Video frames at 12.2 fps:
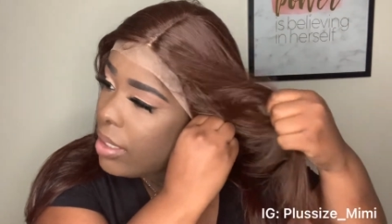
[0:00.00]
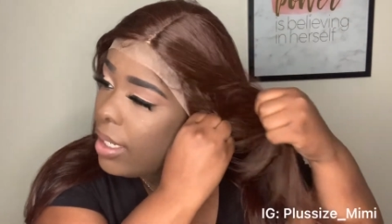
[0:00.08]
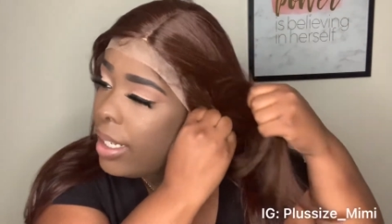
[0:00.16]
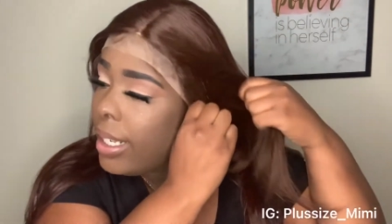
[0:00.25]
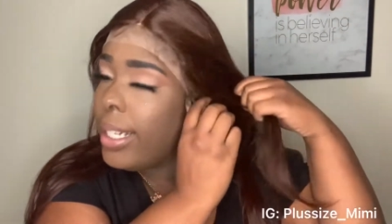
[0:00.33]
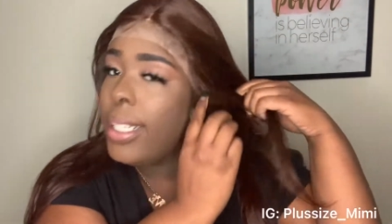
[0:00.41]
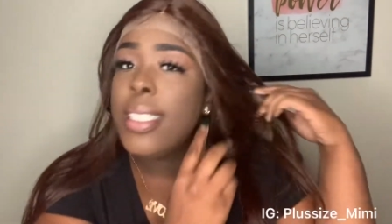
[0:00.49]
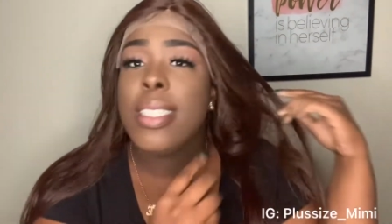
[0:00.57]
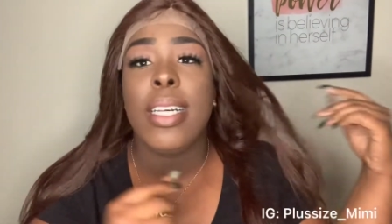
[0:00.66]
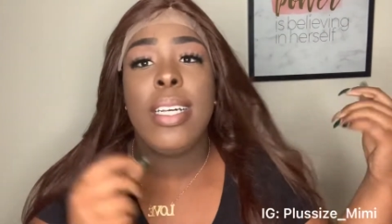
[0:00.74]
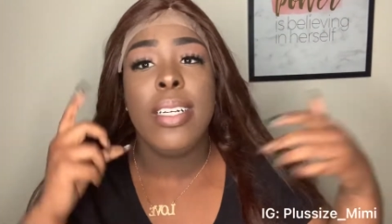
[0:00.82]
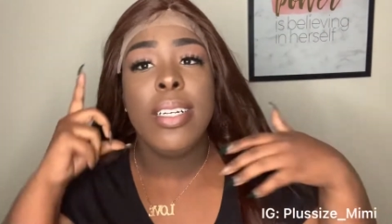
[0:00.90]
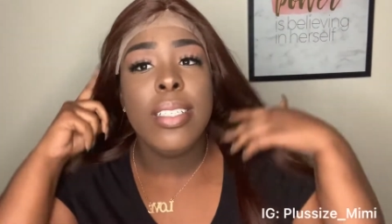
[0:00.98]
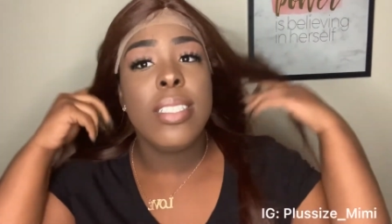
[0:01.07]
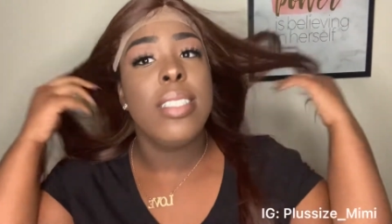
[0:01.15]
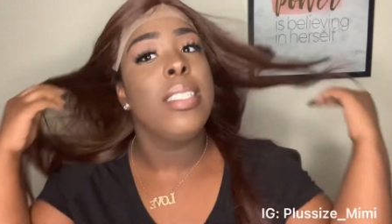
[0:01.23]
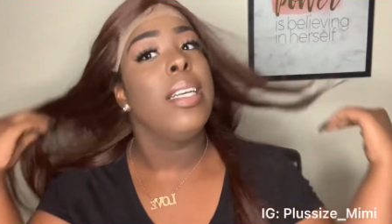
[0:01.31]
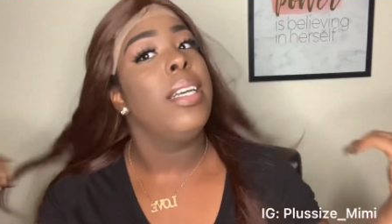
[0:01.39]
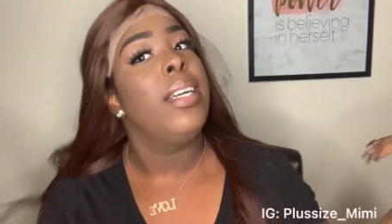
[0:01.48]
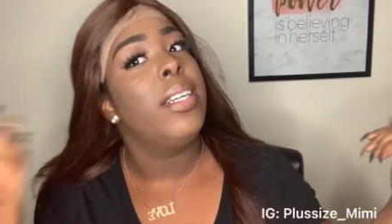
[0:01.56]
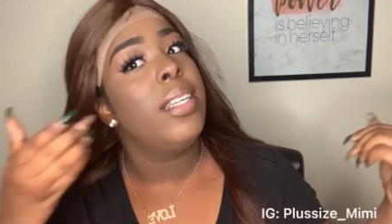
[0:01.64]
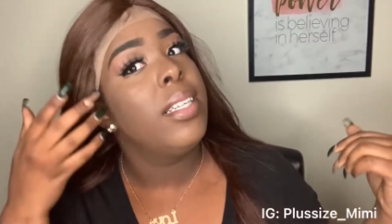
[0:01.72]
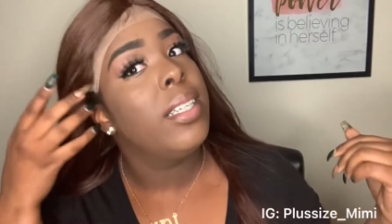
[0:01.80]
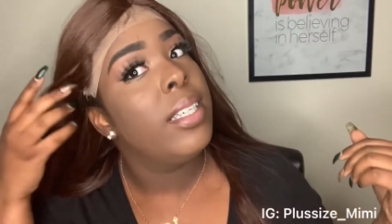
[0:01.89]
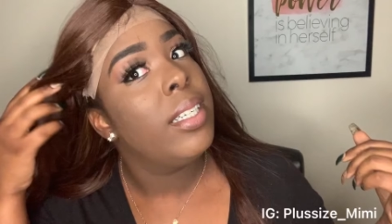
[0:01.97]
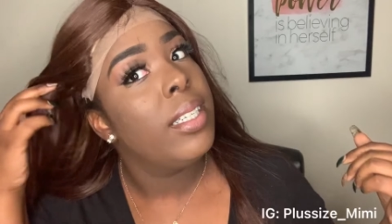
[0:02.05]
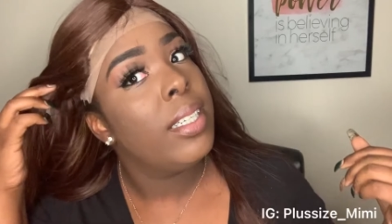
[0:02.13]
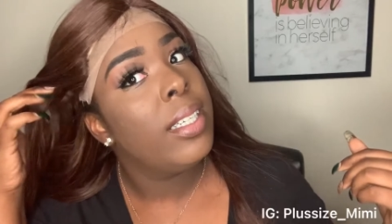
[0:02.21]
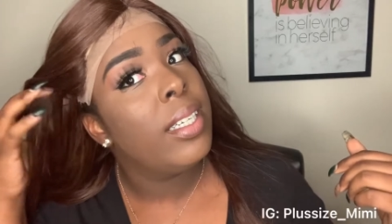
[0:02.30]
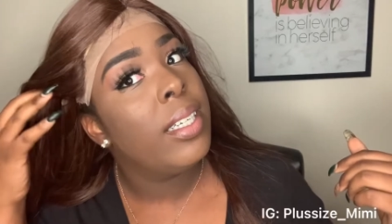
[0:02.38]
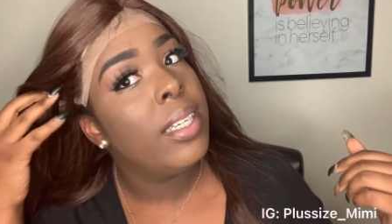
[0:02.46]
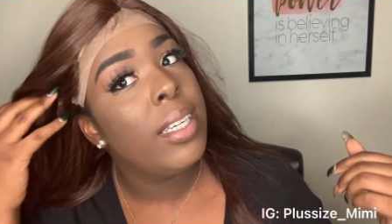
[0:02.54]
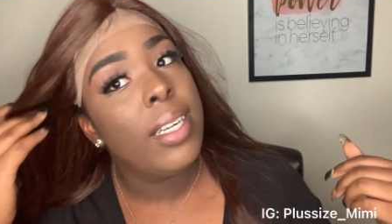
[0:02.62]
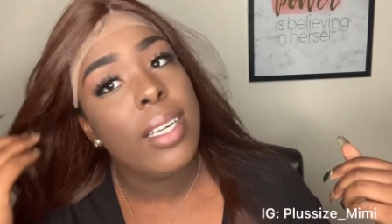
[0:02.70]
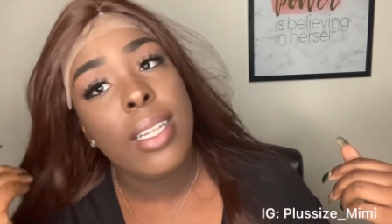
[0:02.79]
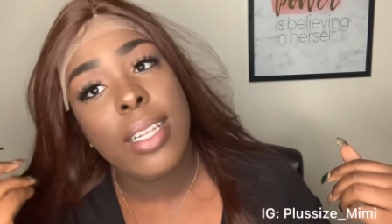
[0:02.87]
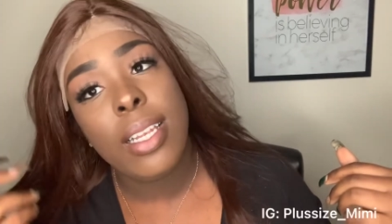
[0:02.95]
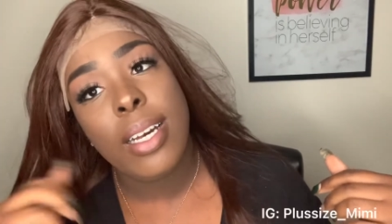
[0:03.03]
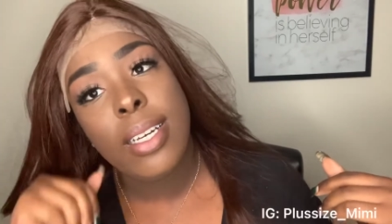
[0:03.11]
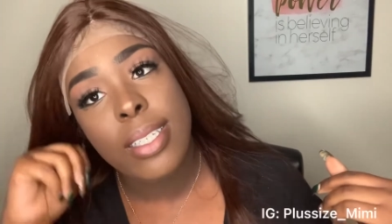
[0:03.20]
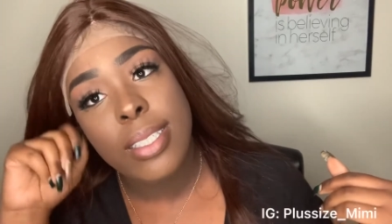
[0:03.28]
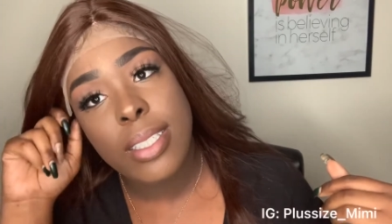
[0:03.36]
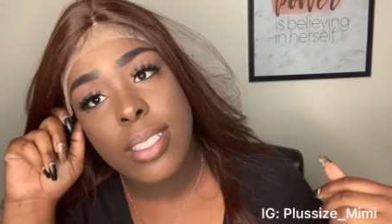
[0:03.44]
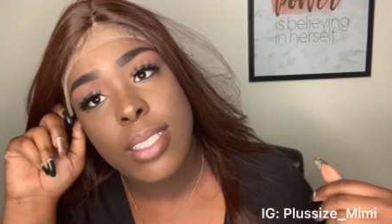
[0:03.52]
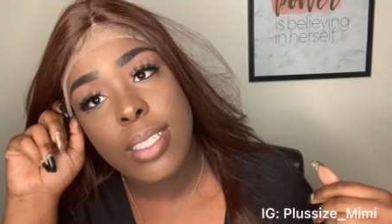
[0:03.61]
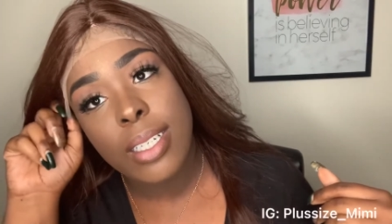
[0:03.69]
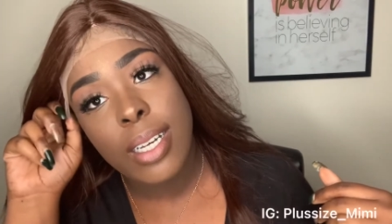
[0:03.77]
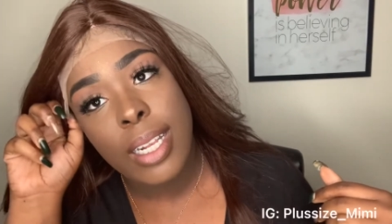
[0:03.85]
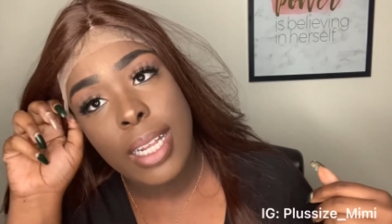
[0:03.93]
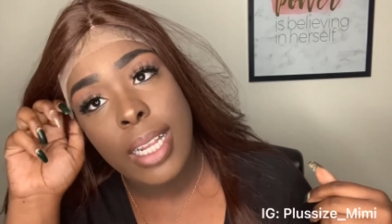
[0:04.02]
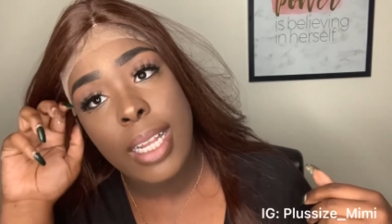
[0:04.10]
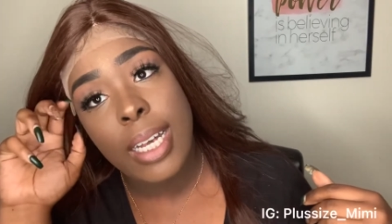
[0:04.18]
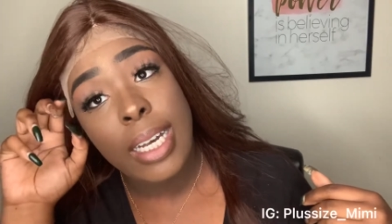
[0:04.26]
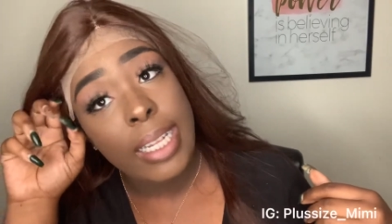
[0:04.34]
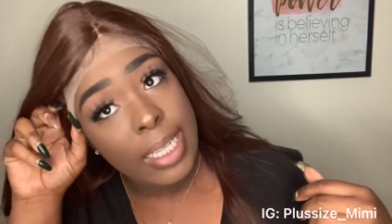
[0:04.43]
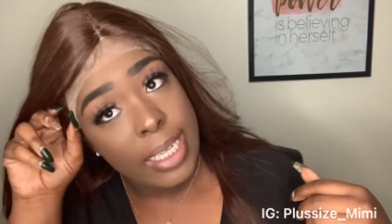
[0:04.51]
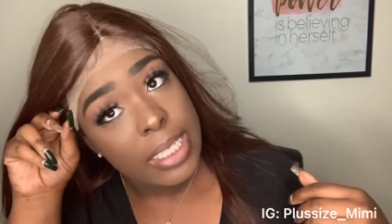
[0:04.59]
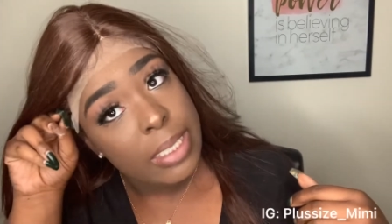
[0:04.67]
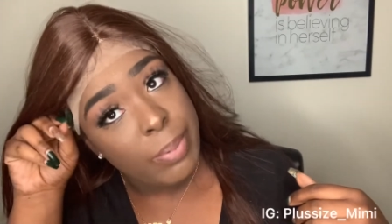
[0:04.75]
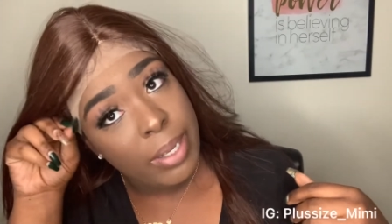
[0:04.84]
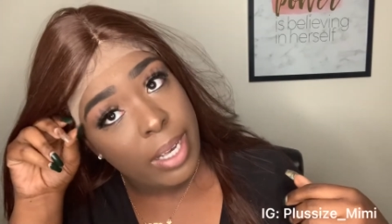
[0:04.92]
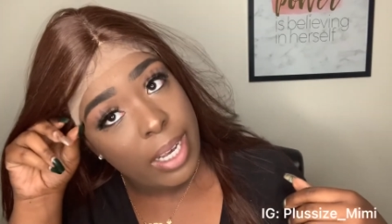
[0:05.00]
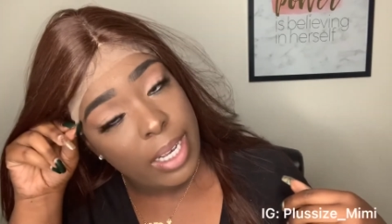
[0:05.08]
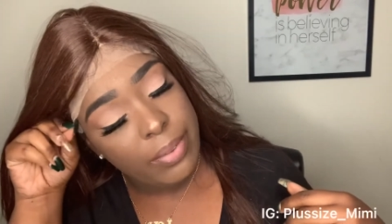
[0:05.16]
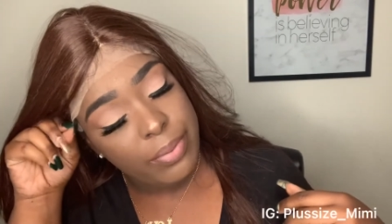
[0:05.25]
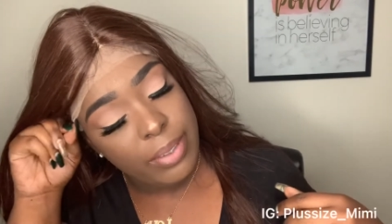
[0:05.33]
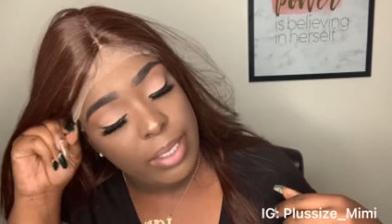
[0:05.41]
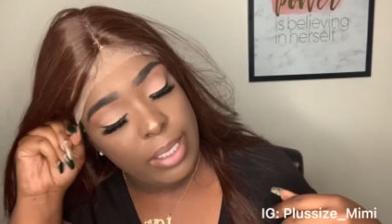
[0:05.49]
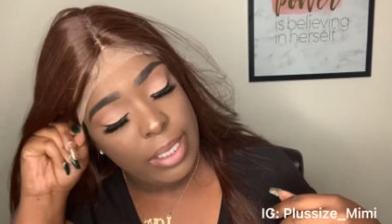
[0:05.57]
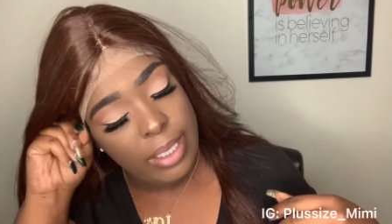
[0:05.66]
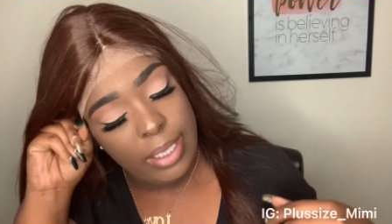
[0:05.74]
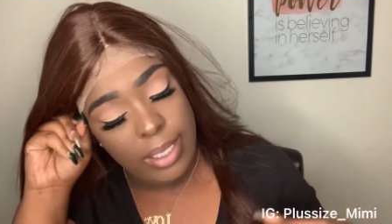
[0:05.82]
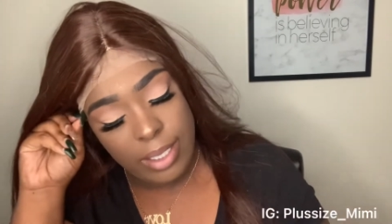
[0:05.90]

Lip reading: It is ear to ear lace. It is big head friendly.